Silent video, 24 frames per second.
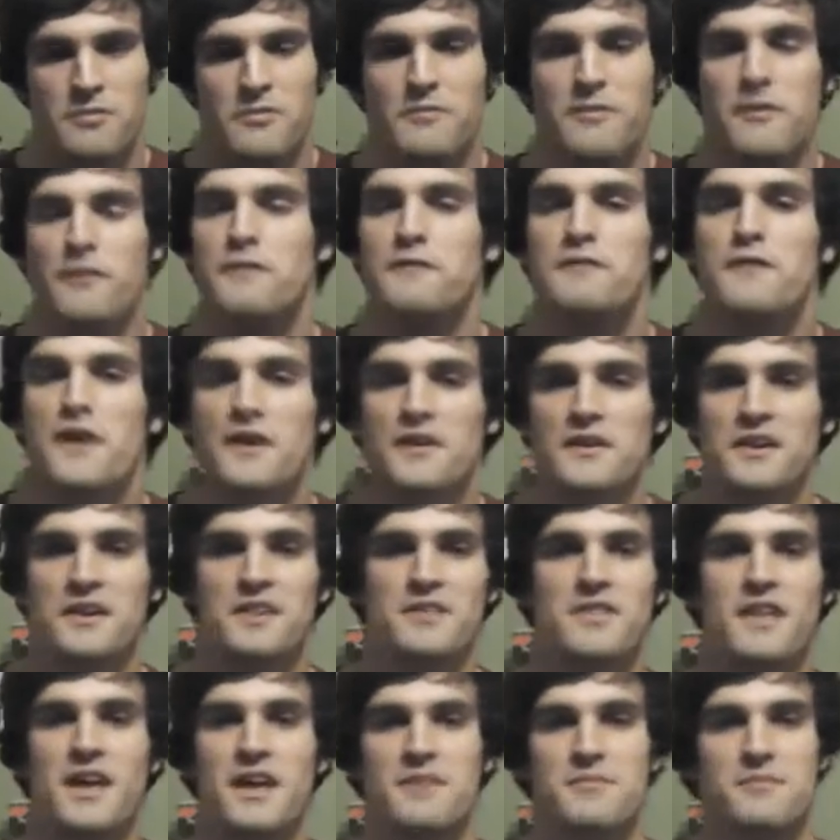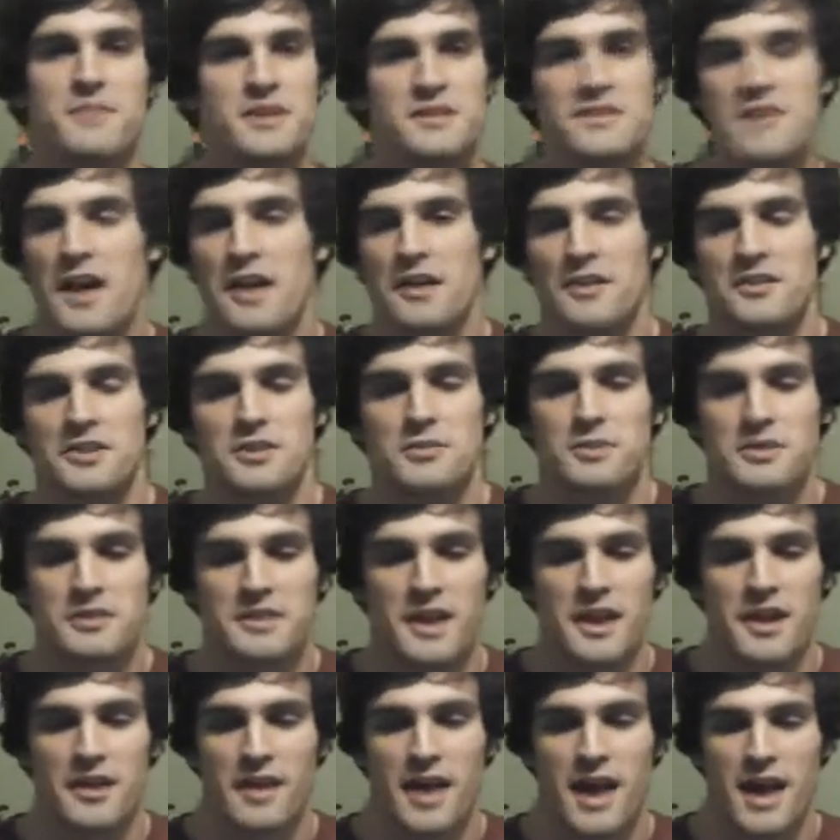fulfilling than me telling you what
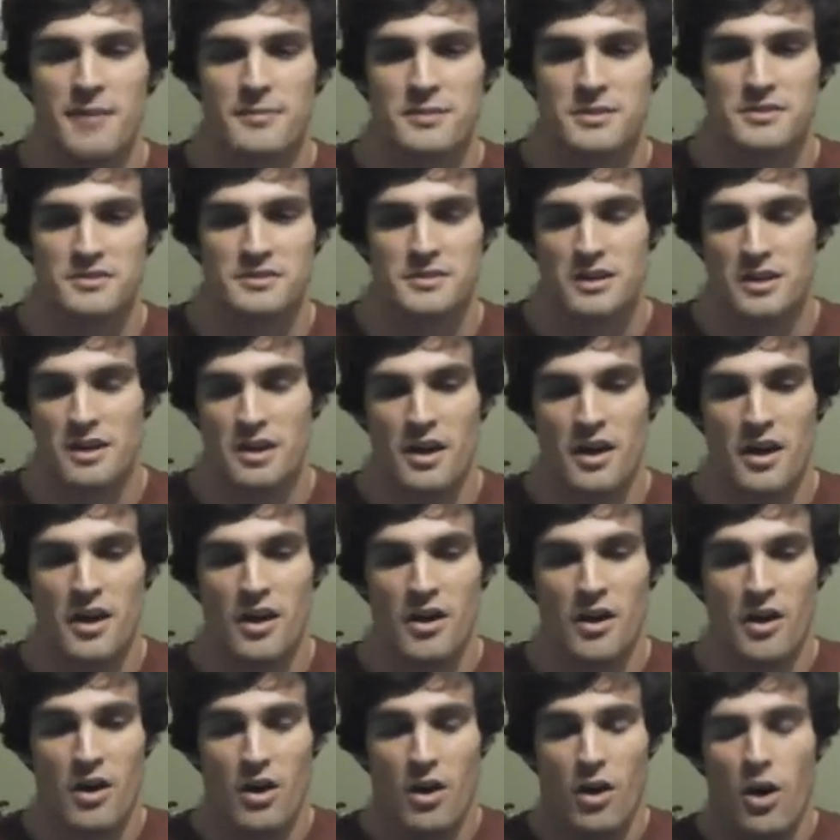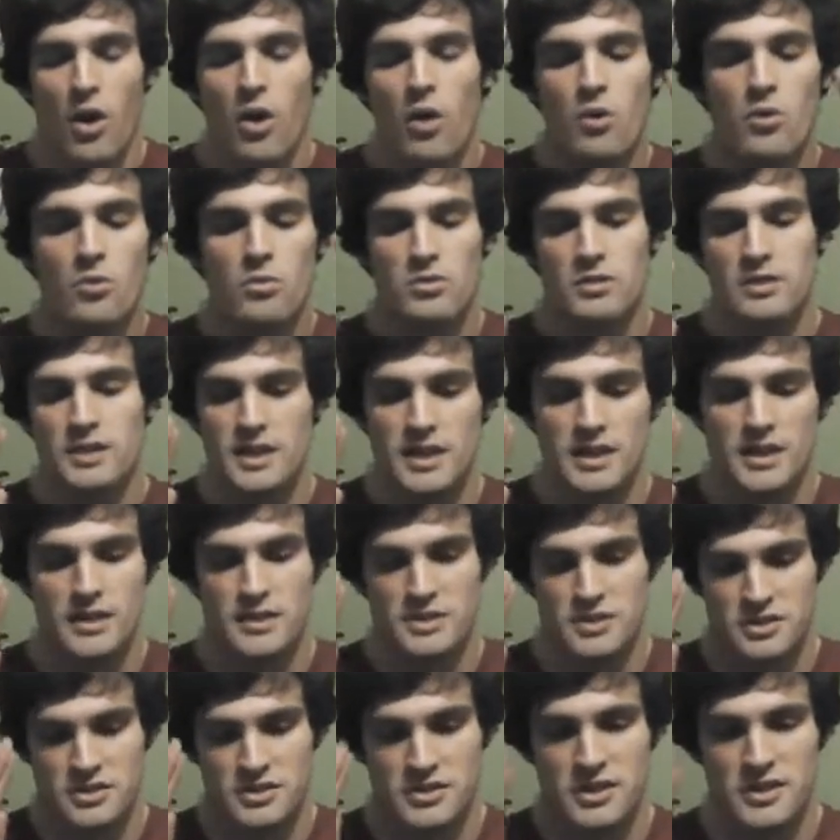the hell happened. Holy
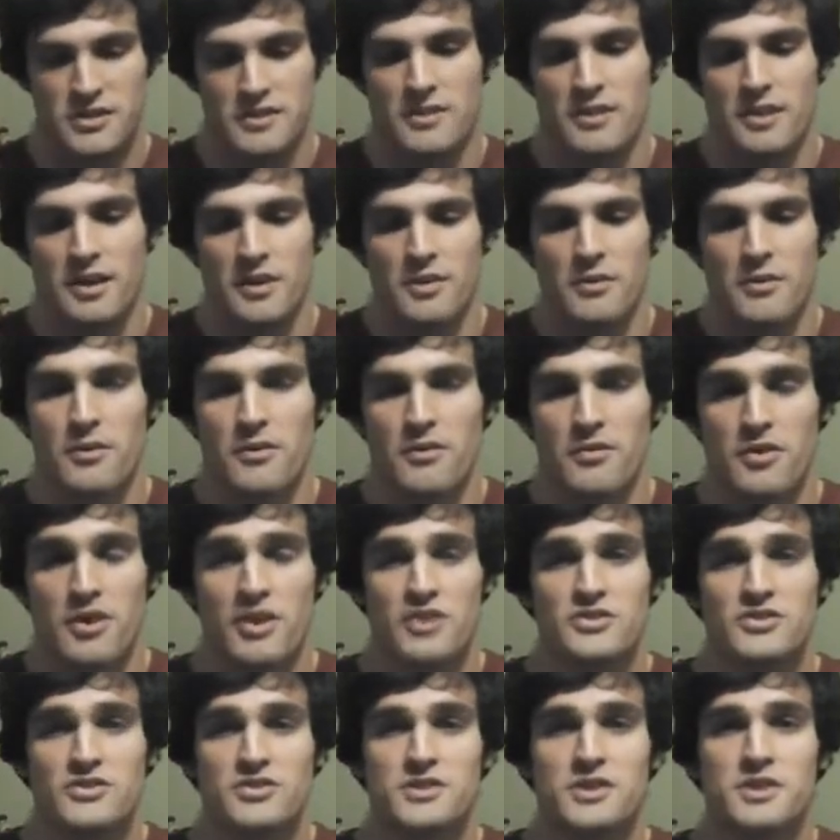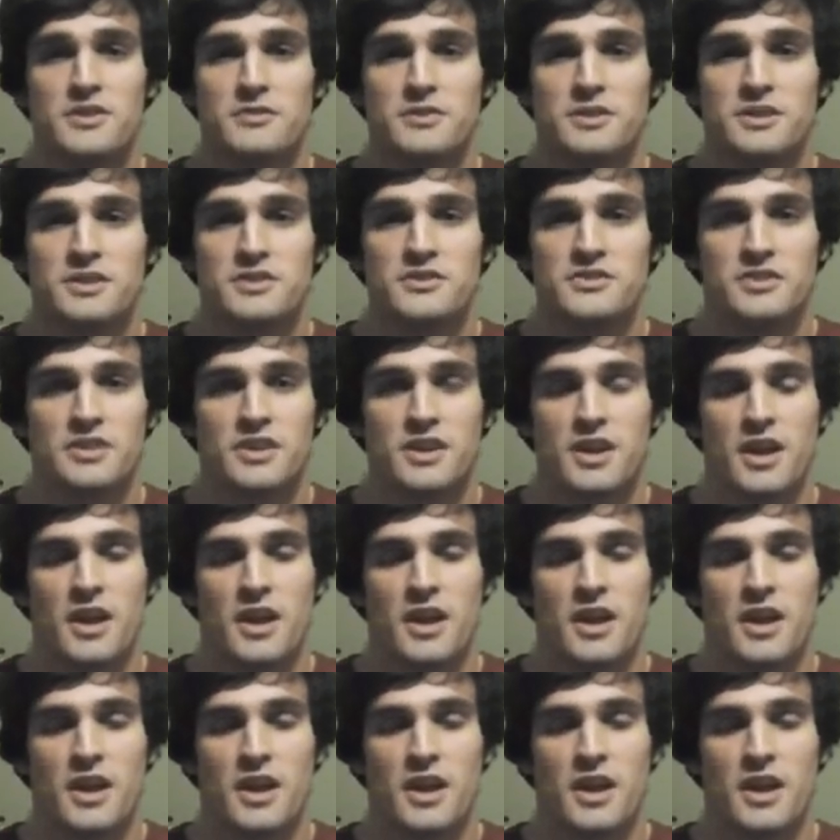shit, though. This series,